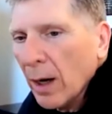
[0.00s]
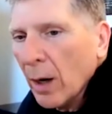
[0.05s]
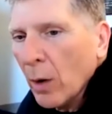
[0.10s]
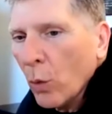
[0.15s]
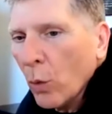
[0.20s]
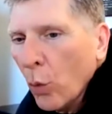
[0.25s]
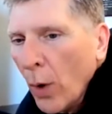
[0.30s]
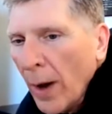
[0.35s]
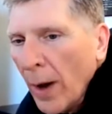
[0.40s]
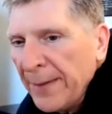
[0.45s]

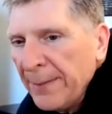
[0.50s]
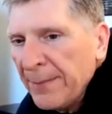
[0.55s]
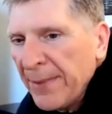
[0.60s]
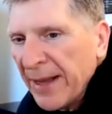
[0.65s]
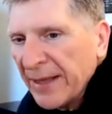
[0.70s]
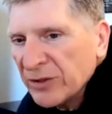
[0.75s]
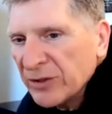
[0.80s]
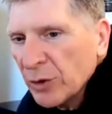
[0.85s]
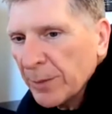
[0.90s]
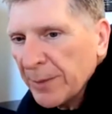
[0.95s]
1
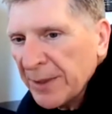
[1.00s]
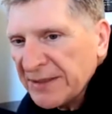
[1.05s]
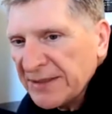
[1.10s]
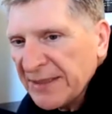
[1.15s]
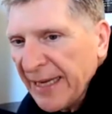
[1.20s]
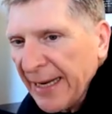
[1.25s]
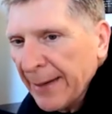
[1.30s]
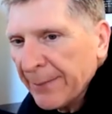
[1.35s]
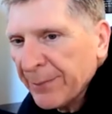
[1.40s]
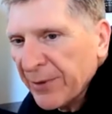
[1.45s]
bedroom in
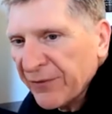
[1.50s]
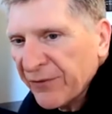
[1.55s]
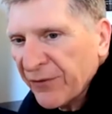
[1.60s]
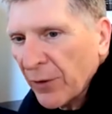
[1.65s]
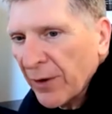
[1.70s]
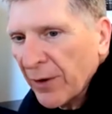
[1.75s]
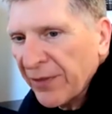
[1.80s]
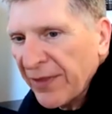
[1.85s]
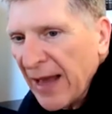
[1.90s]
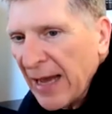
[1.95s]
Tampa
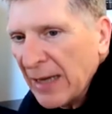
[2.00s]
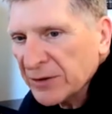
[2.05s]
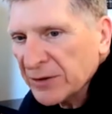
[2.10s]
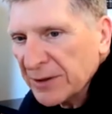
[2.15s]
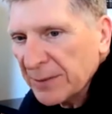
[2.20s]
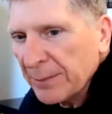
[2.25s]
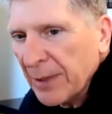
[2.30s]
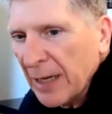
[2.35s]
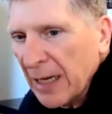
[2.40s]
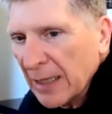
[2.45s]
for
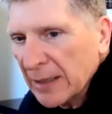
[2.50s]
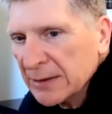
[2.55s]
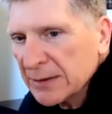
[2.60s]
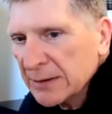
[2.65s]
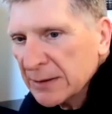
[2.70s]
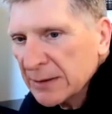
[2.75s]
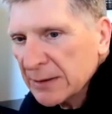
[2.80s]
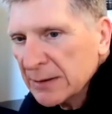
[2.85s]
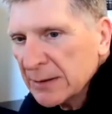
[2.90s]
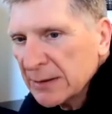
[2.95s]
$1,000.